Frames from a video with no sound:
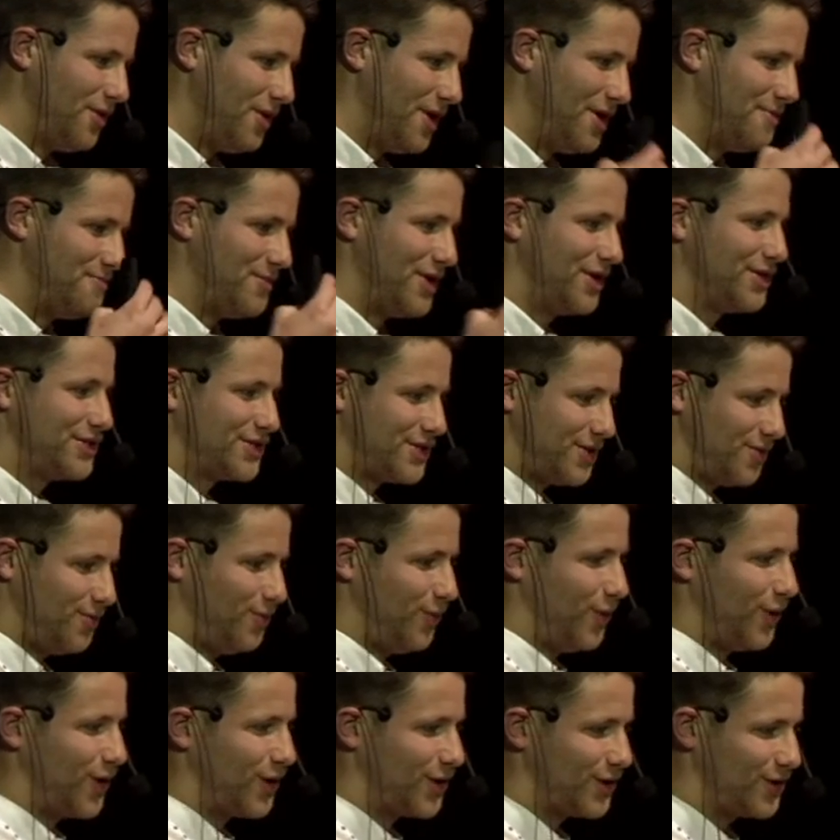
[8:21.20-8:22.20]
immersive
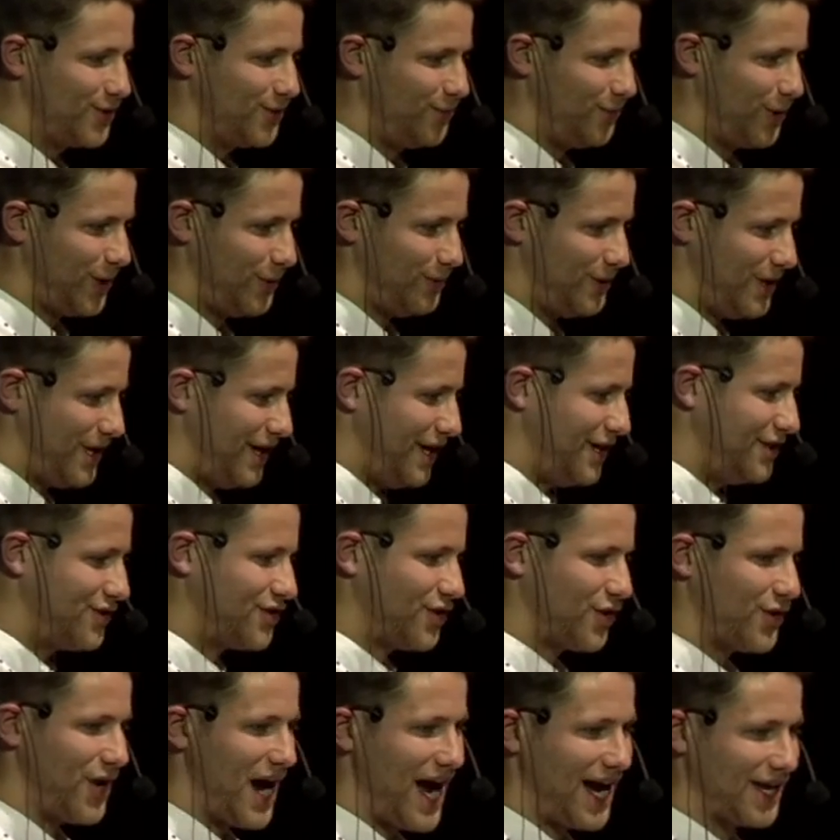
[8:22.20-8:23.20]
world where we
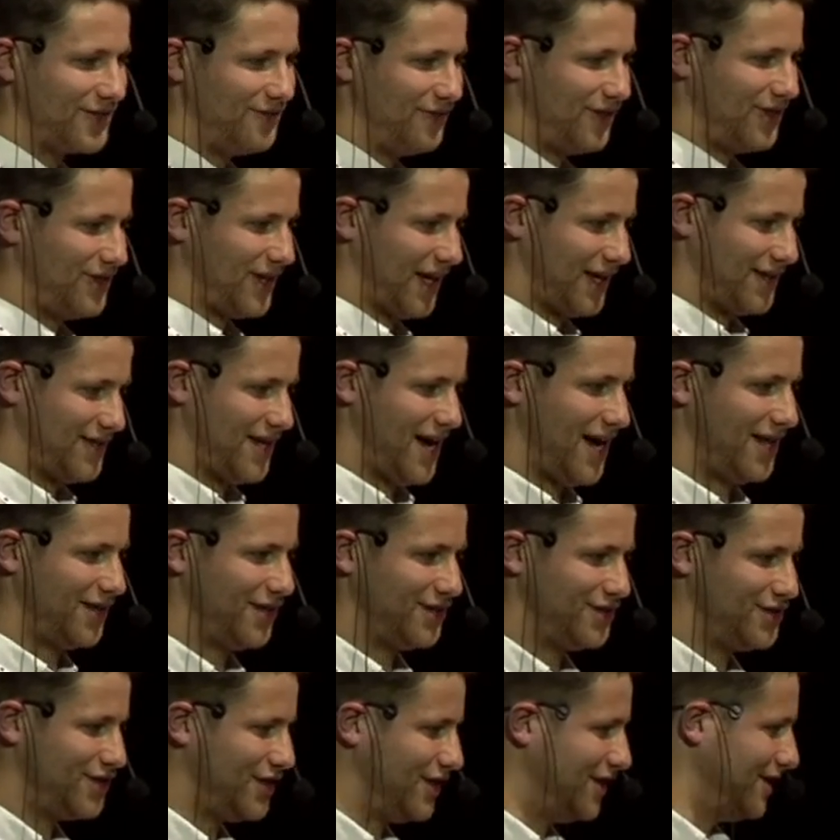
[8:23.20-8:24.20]
interact with
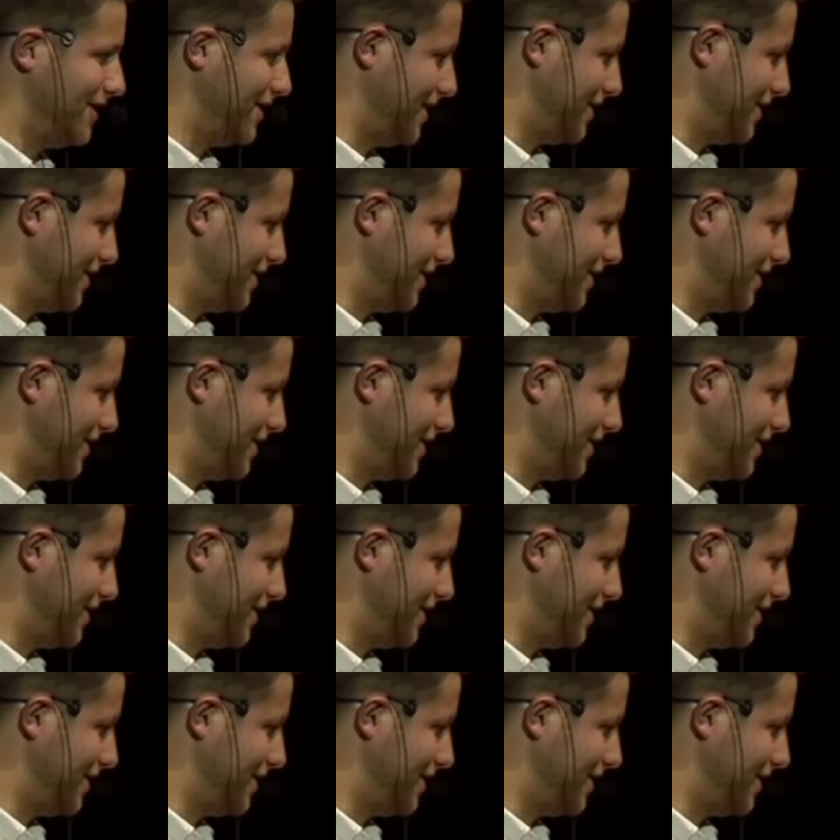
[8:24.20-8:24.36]
technology.